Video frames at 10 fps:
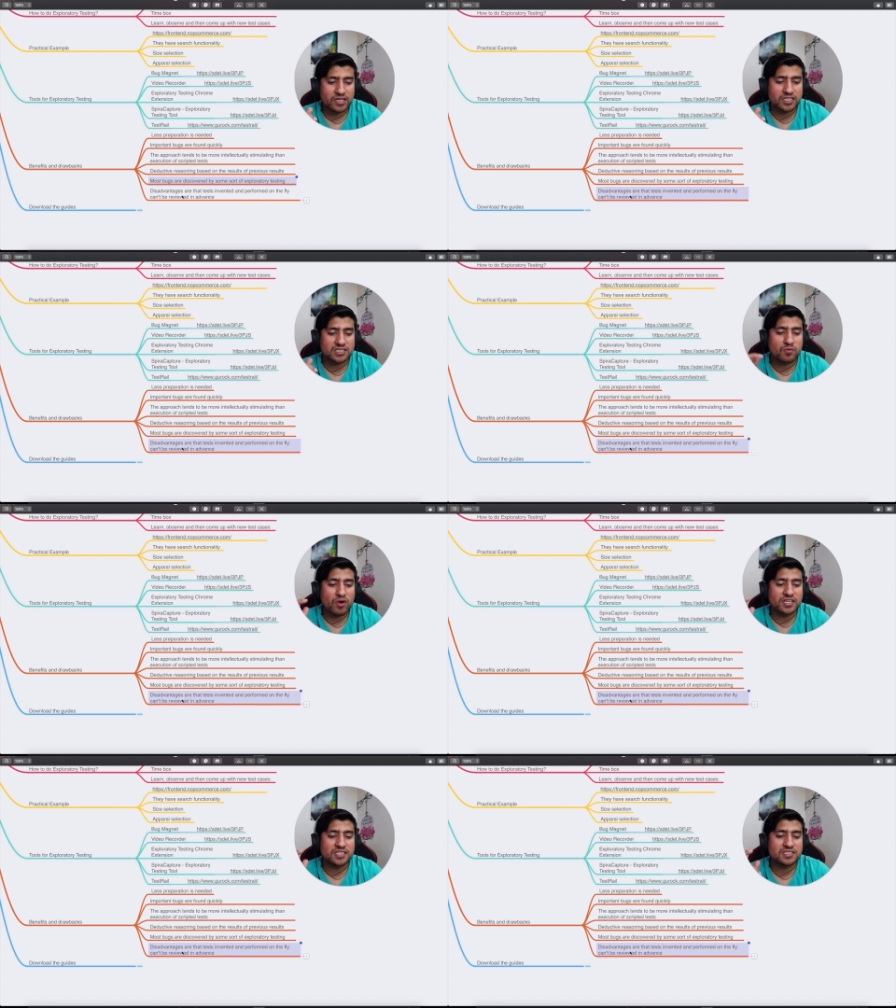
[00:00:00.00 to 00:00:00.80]
The
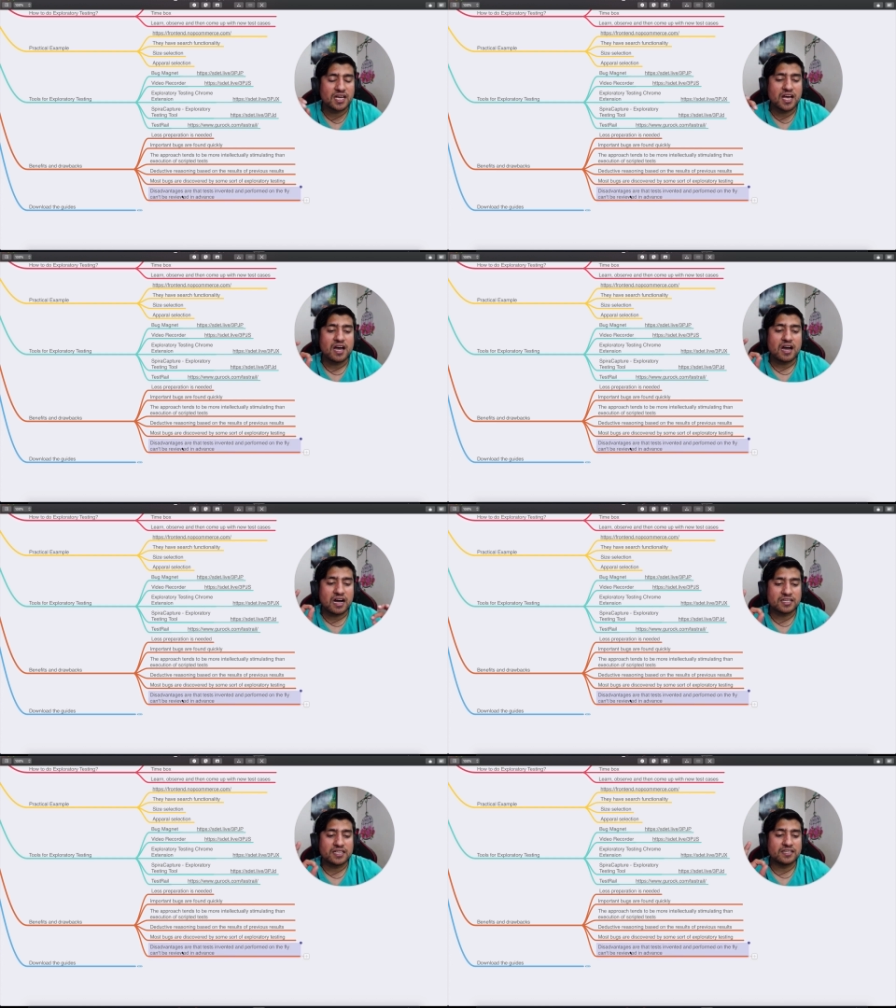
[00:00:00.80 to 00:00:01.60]
disadvantage
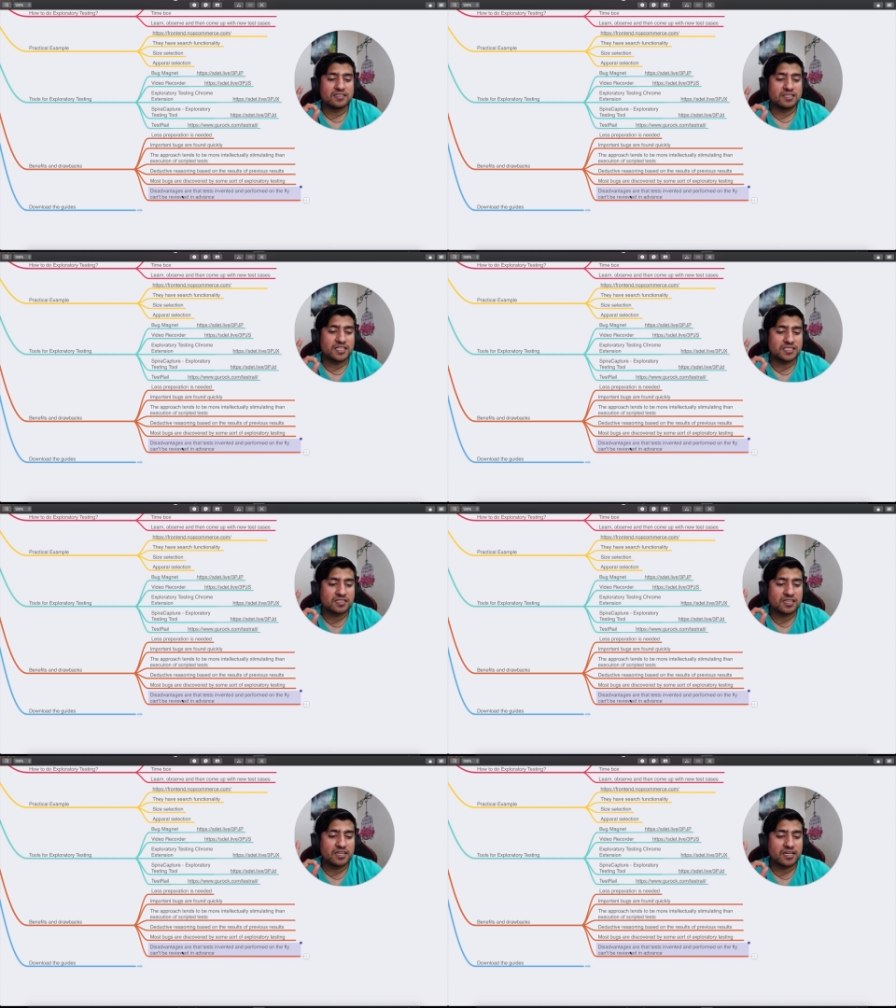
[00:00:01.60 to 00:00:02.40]
are that the
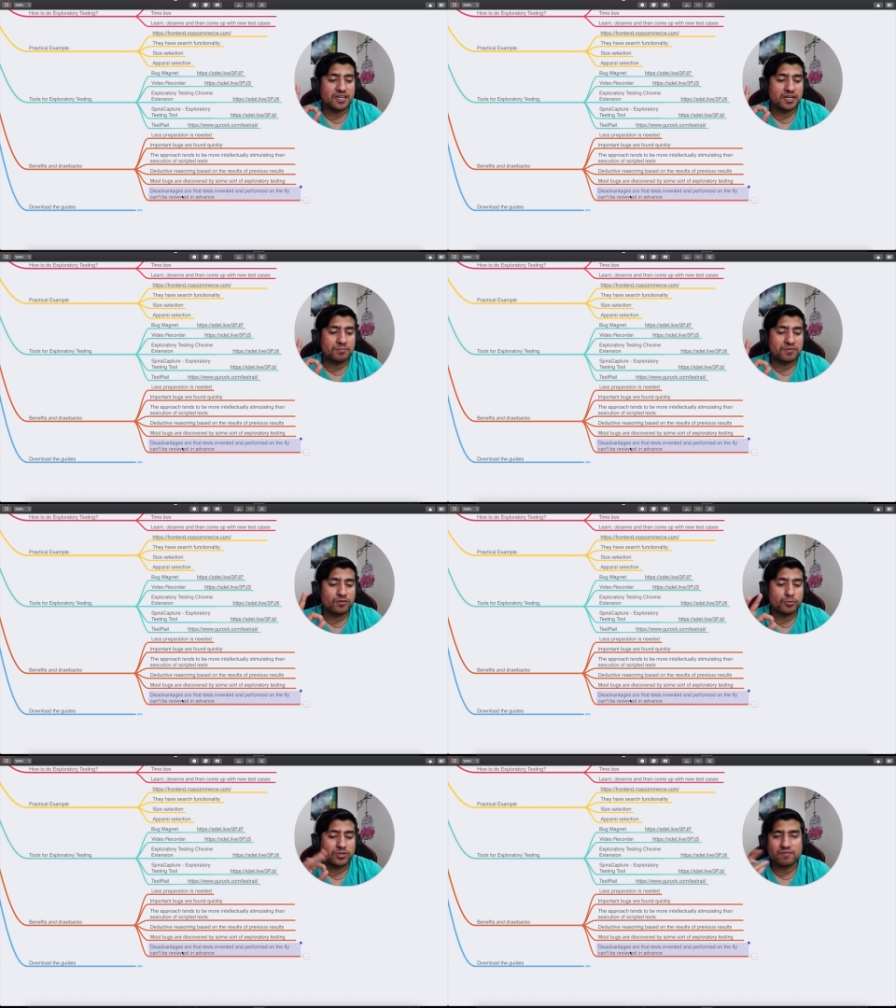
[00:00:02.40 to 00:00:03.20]
tests are intended and
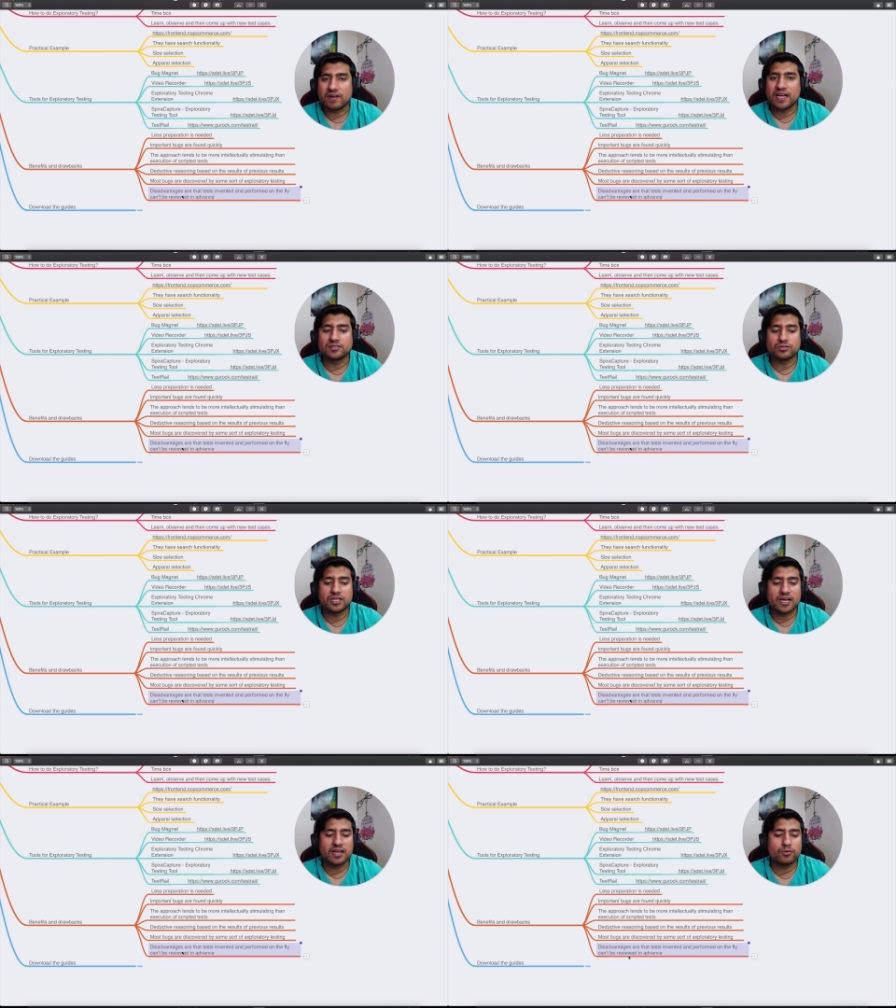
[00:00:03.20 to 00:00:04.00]
performed on the fly, so
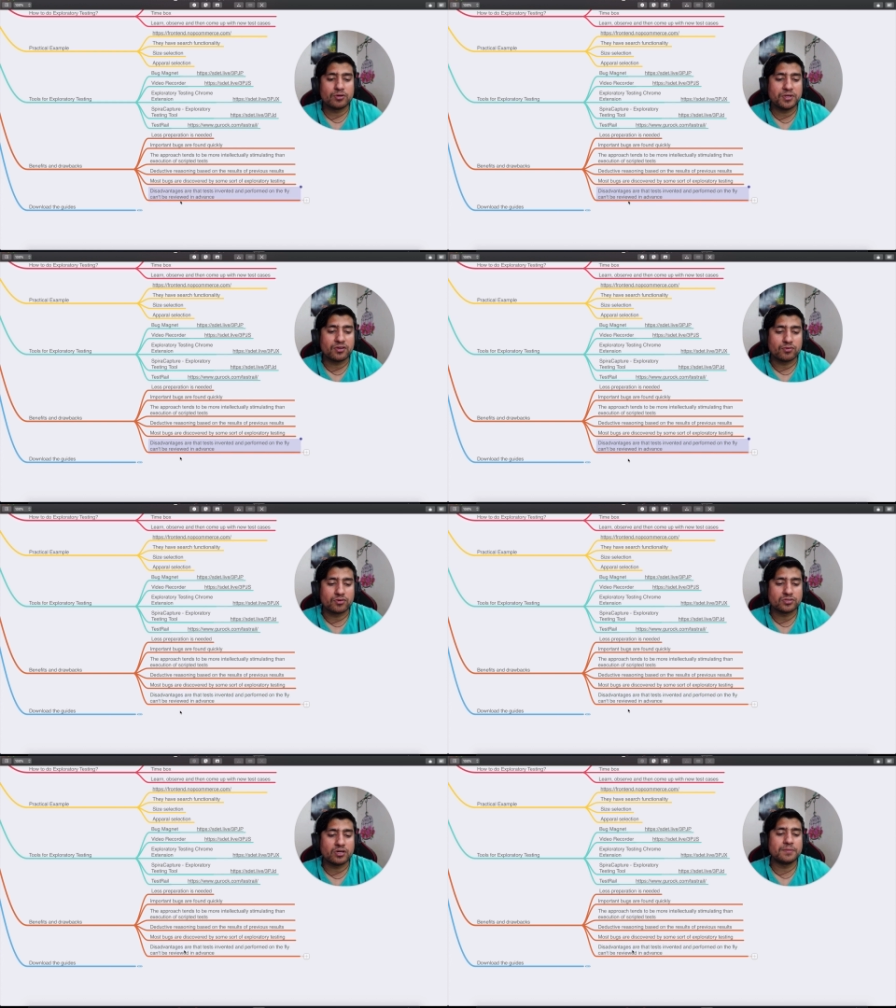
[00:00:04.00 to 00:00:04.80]
they cannot be
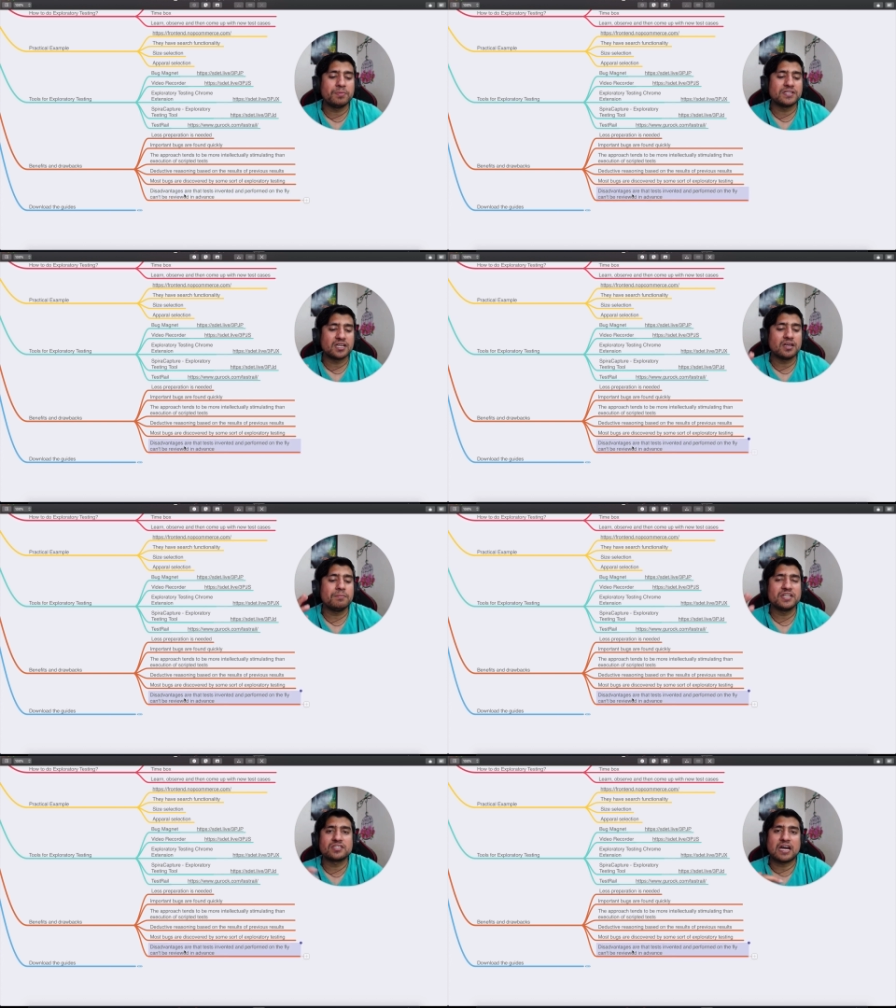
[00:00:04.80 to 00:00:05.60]
reviewed. So it basically
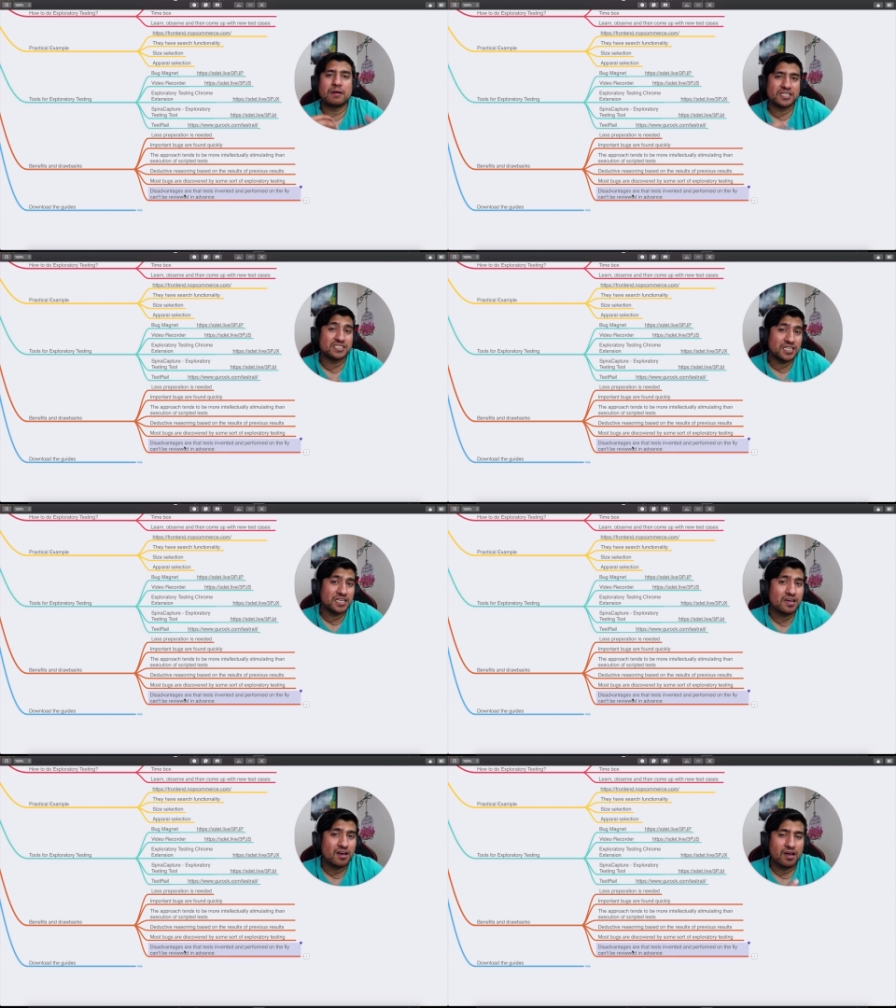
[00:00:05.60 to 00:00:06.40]
means I'm
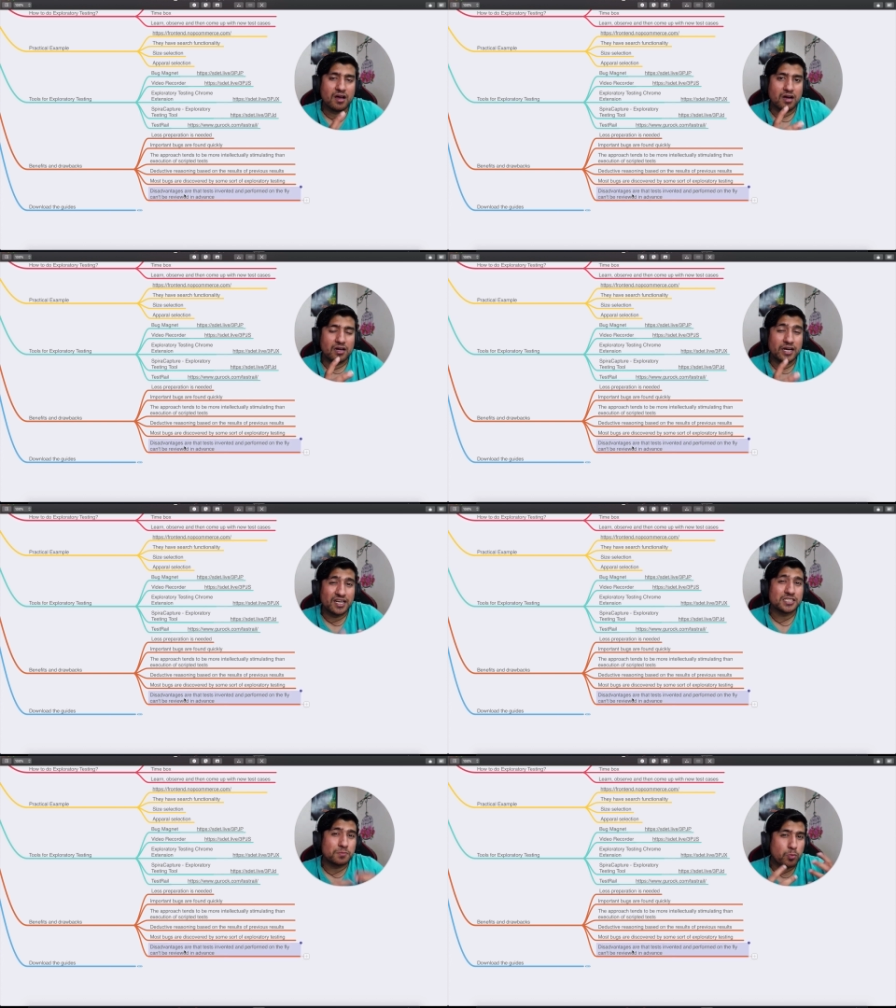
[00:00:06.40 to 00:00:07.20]
testing a
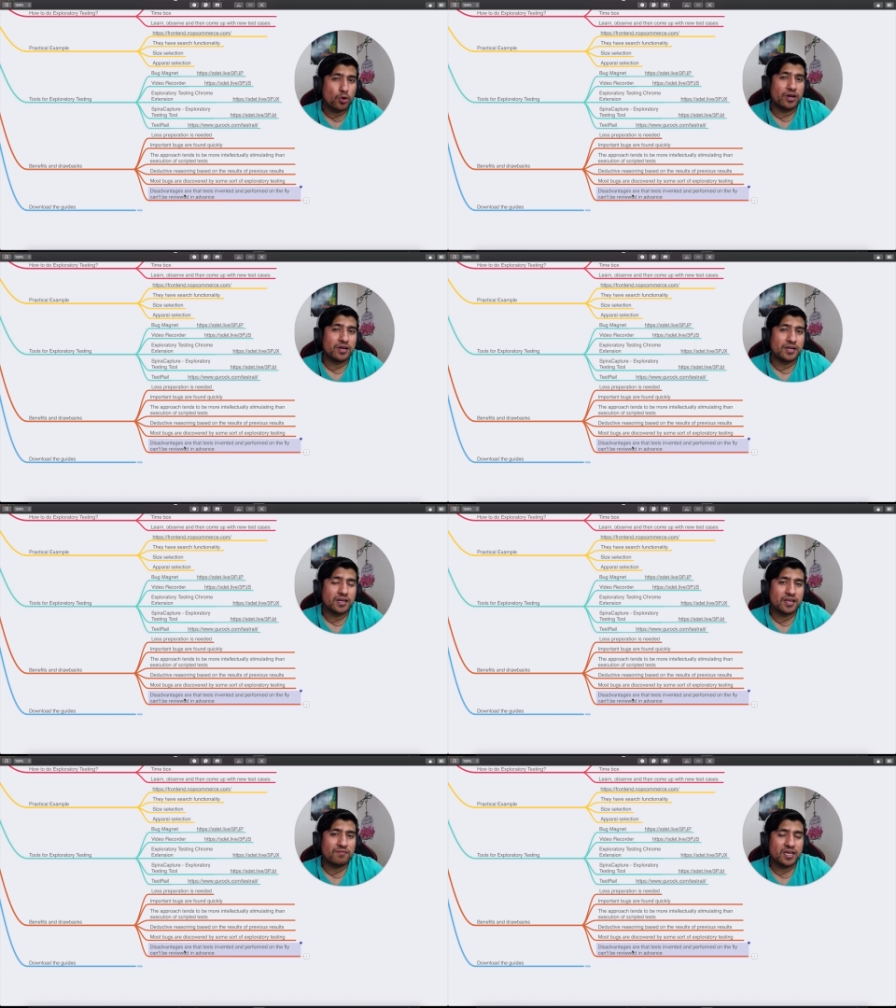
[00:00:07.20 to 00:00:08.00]
little
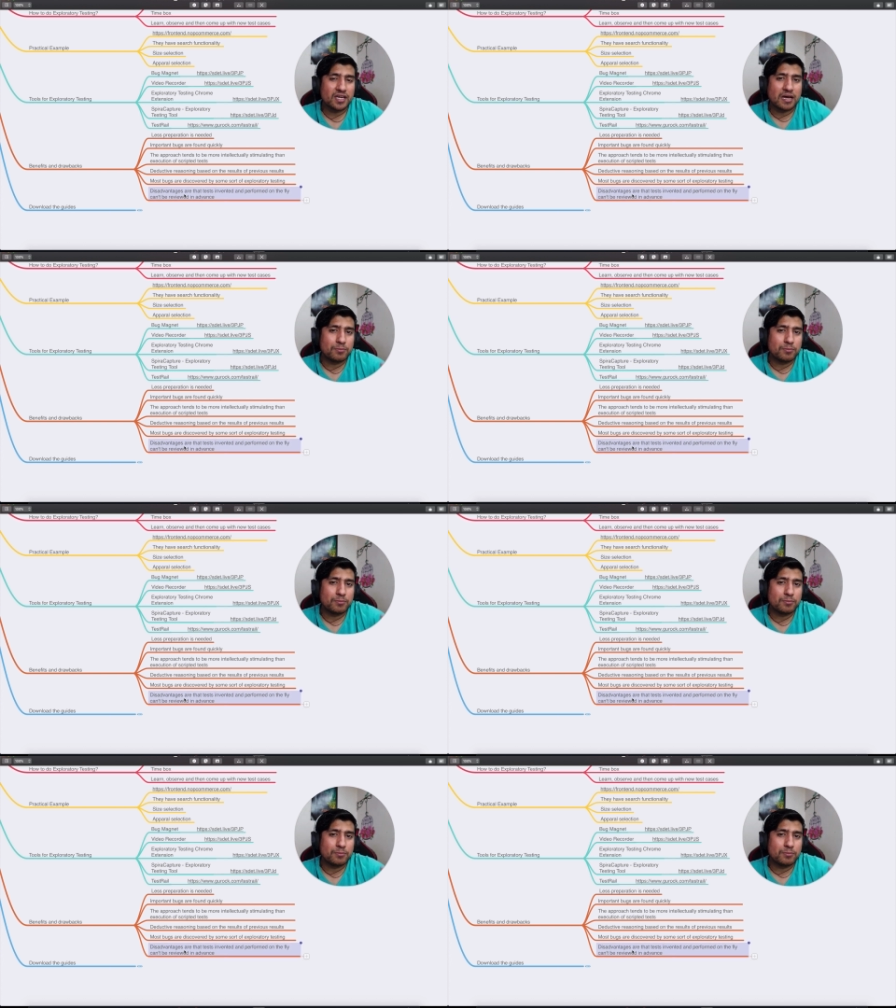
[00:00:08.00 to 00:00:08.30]
exploratory way.